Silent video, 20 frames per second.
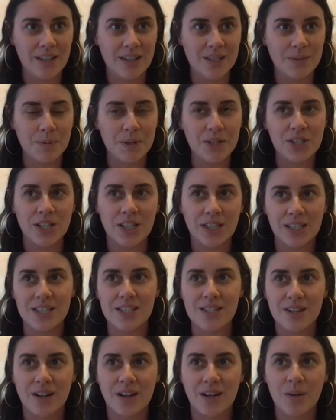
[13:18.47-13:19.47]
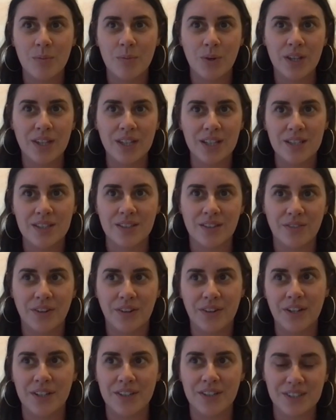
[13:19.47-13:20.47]
especially in this time where things are
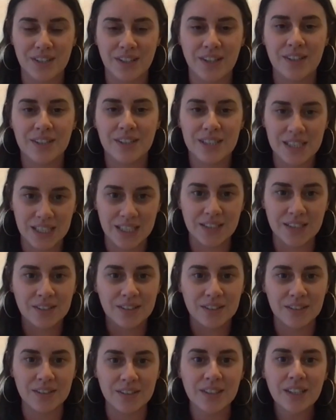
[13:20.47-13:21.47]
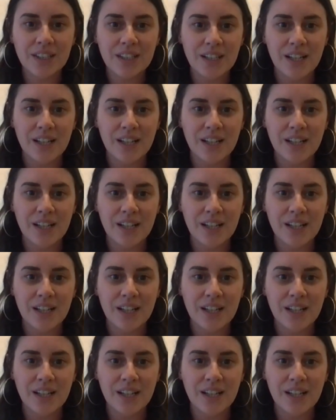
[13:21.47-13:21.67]
very uncertain still,